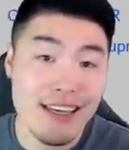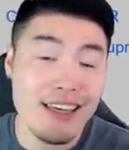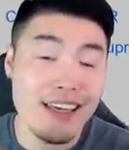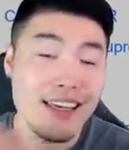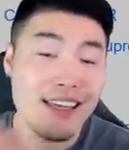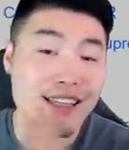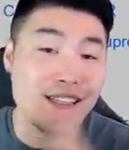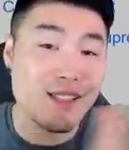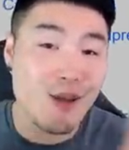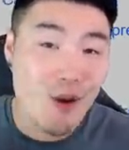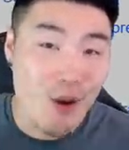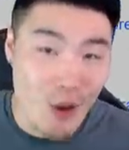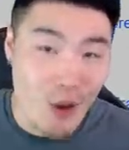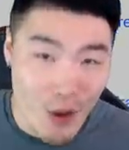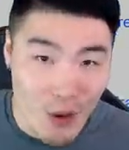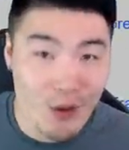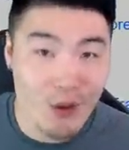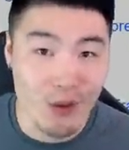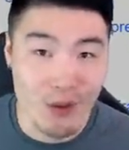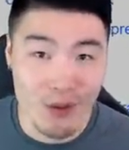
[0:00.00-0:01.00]
in
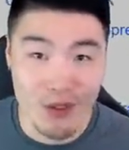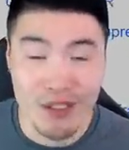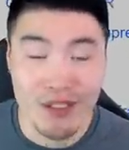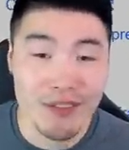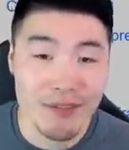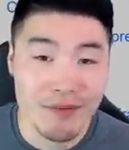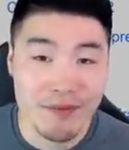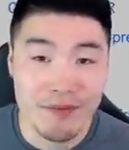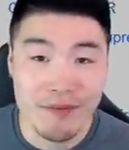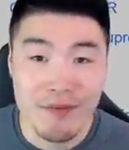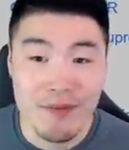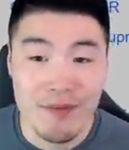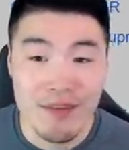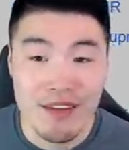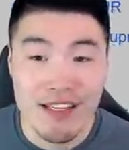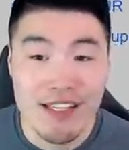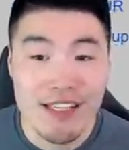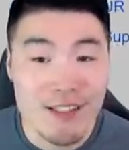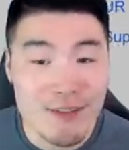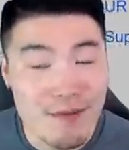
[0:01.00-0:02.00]
total
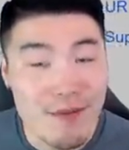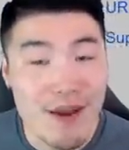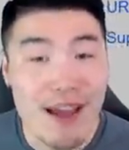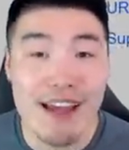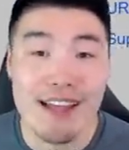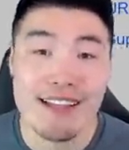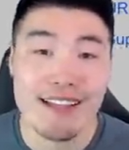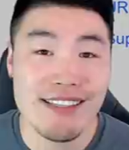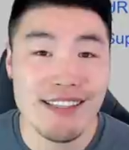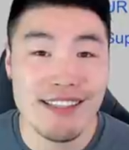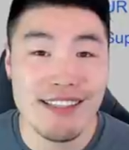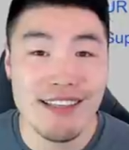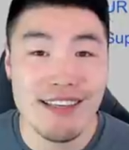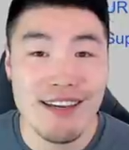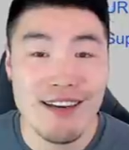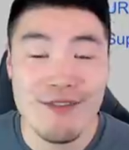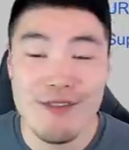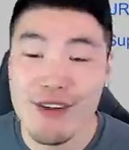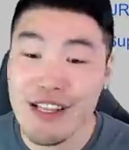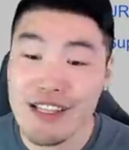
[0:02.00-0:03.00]
spent
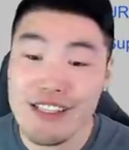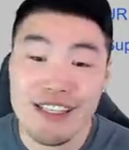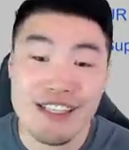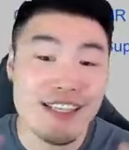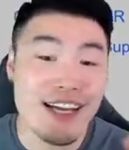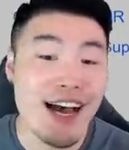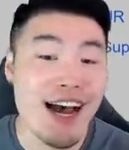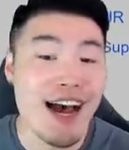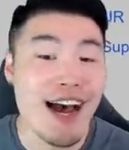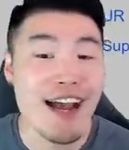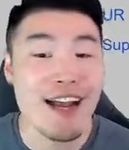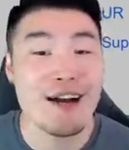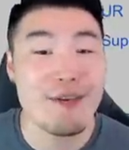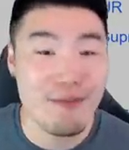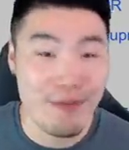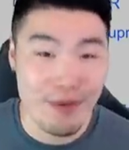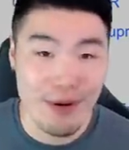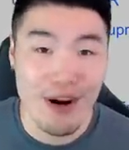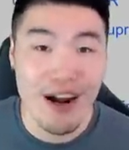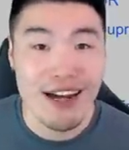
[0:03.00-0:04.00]
for this entire
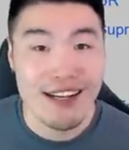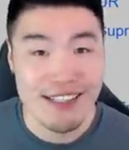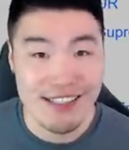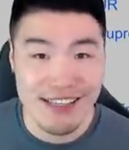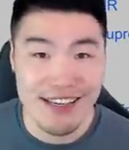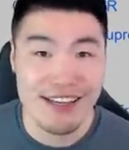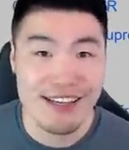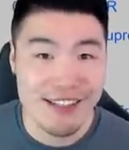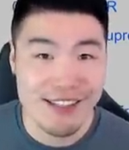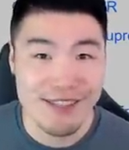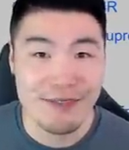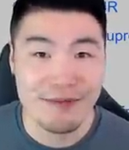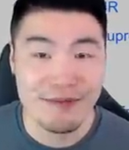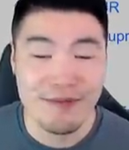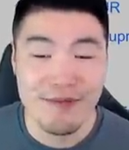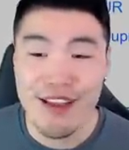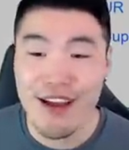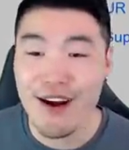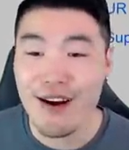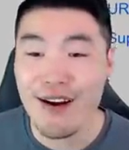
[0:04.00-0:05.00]
process.
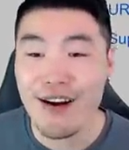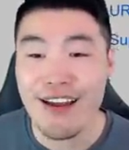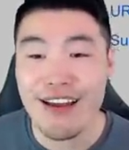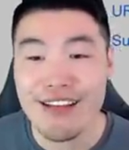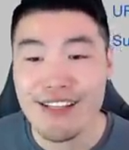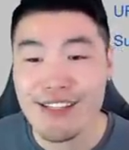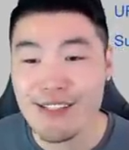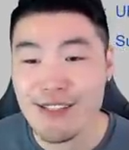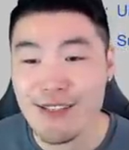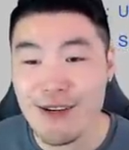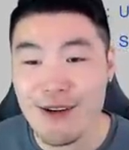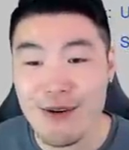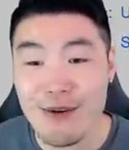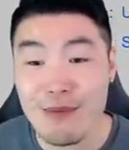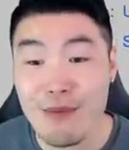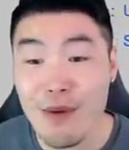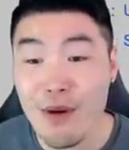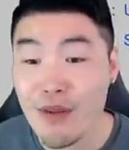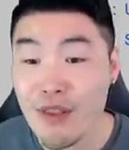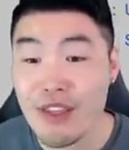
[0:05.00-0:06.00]
All right, so
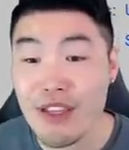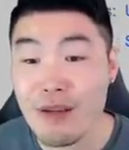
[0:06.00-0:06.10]
both of